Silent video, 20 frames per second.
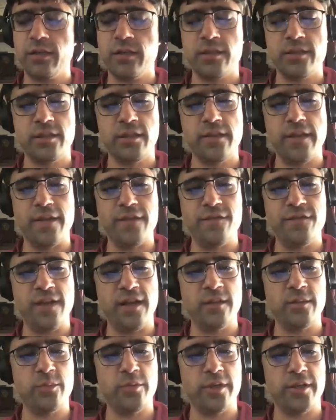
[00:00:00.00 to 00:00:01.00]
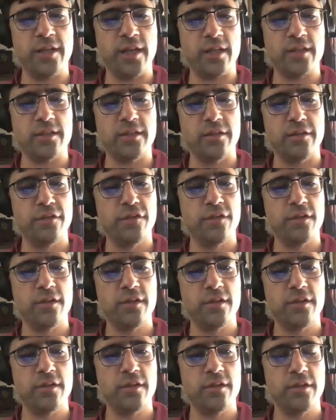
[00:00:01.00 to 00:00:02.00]
until they felt productive
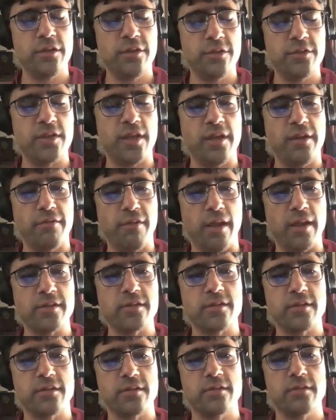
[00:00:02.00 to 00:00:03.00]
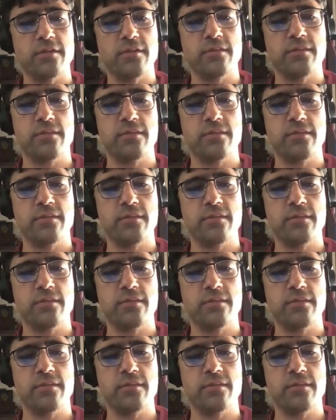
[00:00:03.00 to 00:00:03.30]
using Rust,